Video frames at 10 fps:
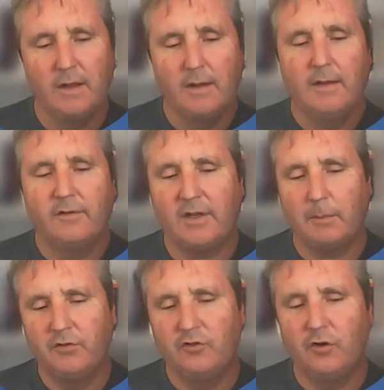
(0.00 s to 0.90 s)

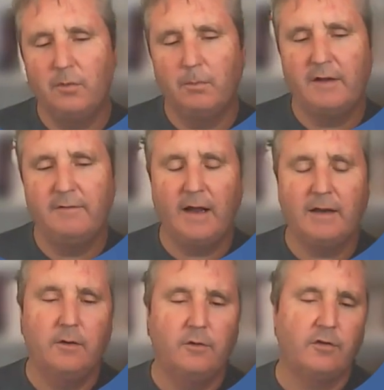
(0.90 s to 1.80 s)
Substitute in my
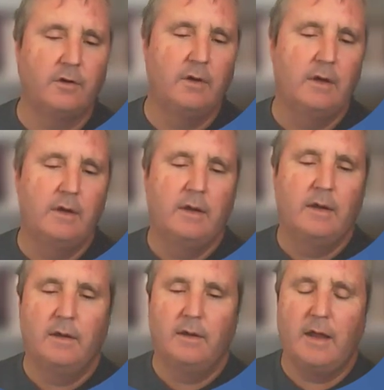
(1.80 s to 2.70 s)
values
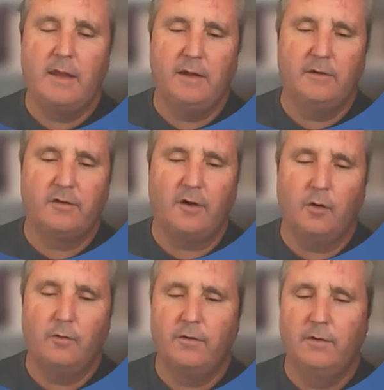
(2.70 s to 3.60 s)
and then
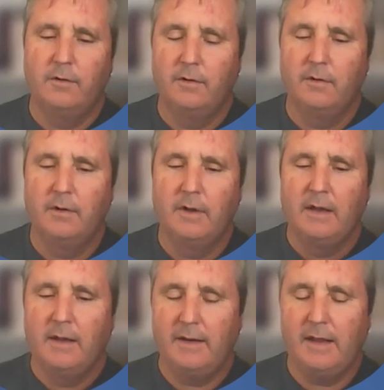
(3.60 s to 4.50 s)
solve.
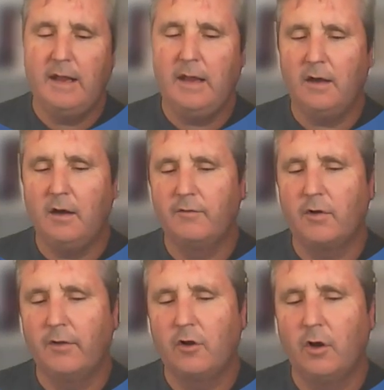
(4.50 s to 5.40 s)
And here I've got
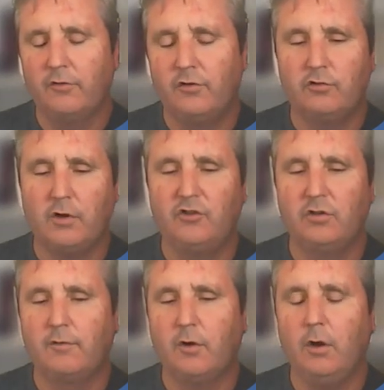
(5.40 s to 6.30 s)
the concentration
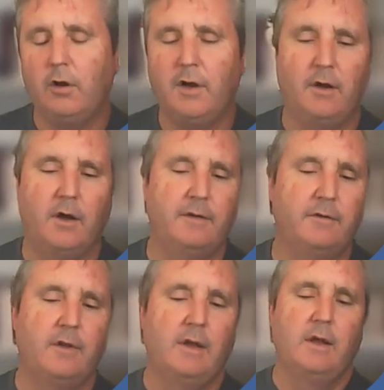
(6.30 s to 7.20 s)
of chloride ions
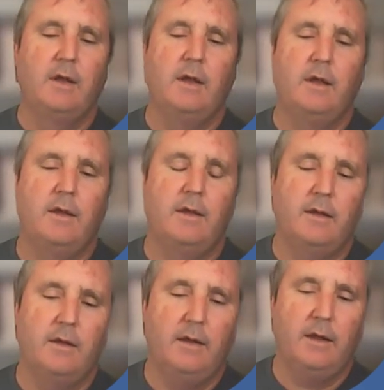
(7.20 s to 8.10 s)

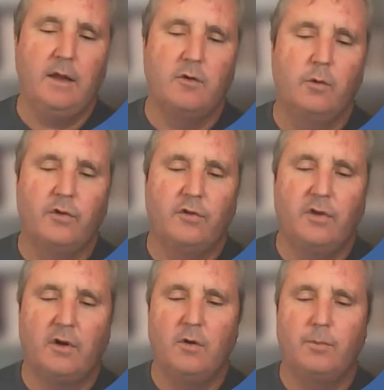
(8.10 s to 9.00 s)
equals
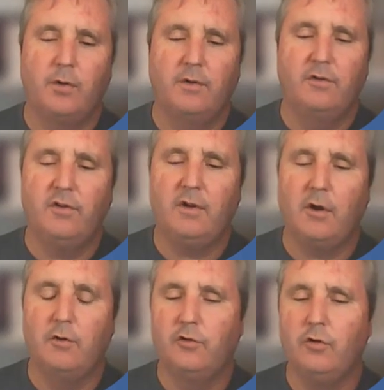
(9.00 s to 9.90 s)

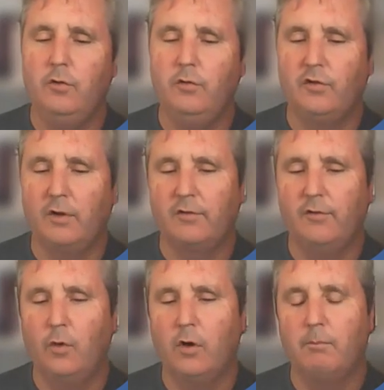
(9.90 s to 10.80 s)

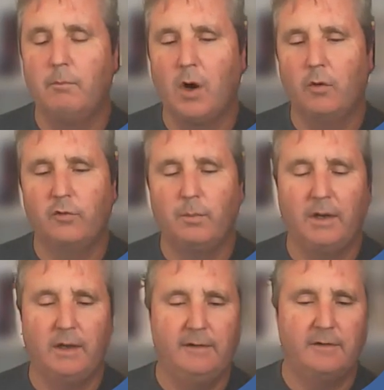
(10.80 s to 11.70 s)
0.0264 moles per
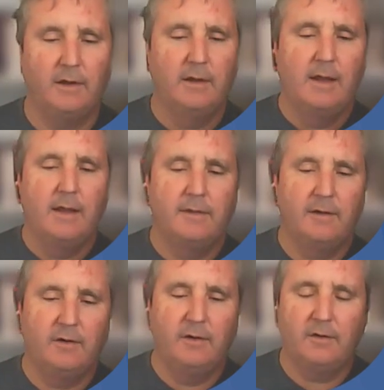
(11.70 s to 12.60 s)
litre.
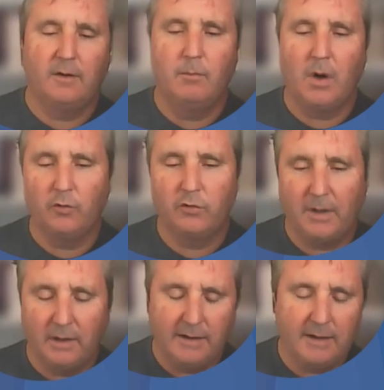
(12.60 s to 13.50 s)
This is in moles per
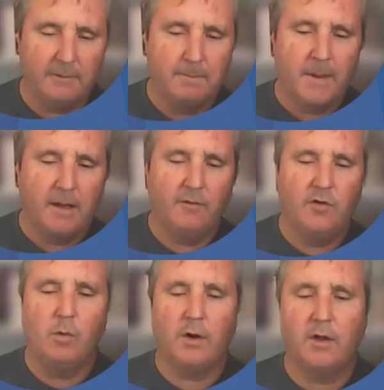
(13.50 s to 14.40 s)
litre. If you
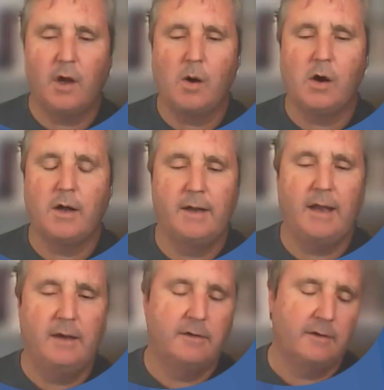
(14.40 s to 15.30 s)
want to go on
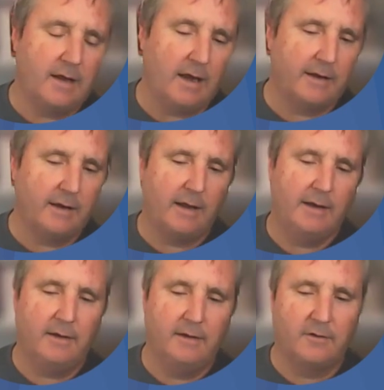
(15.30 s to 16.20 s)
and
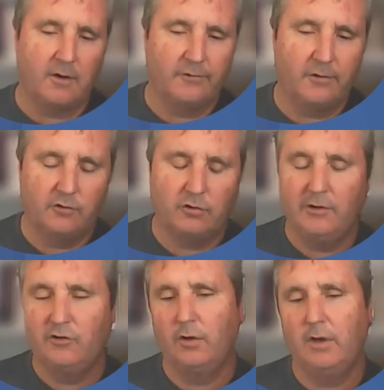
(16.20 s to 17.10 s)
calculate its
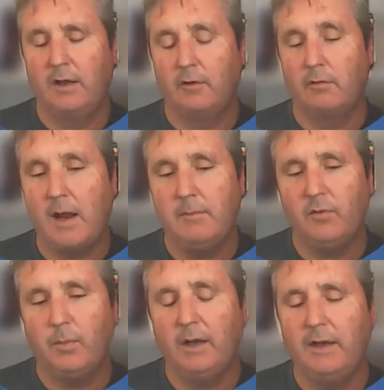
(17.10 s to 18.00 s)
concentration in grams
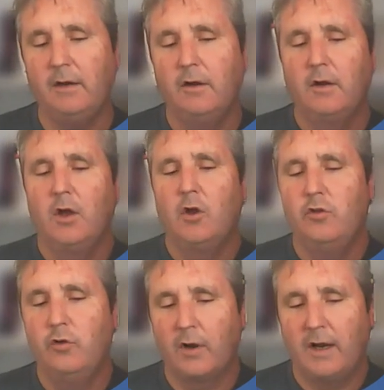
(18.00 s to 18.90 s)
per litre,
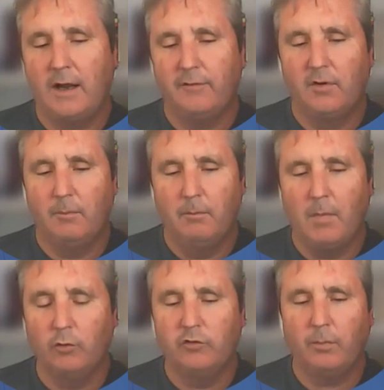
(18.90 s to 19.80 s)
you're going to have to
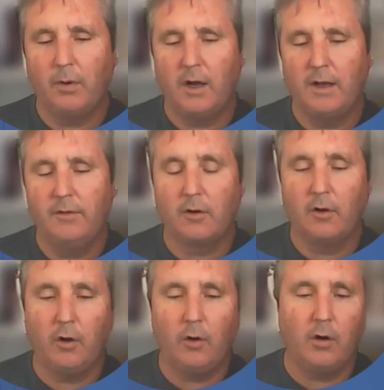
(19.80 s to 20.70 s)
multiply the
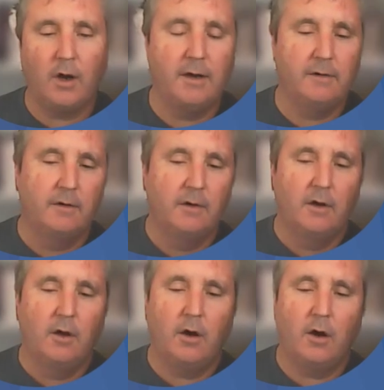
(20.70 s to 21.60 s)
chloride
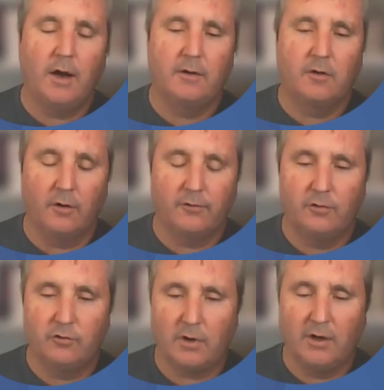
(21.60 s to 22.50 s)
ion
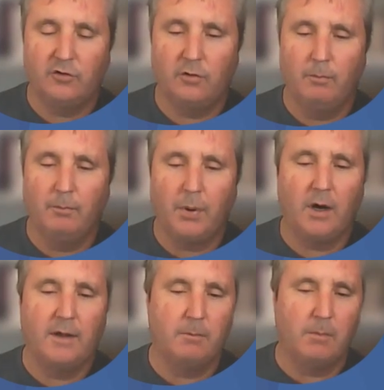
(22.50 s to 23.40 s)
concentration by
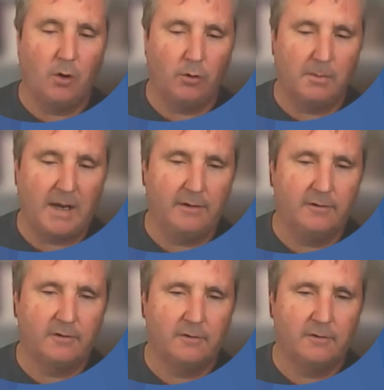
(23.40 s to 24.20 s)
the molar mass.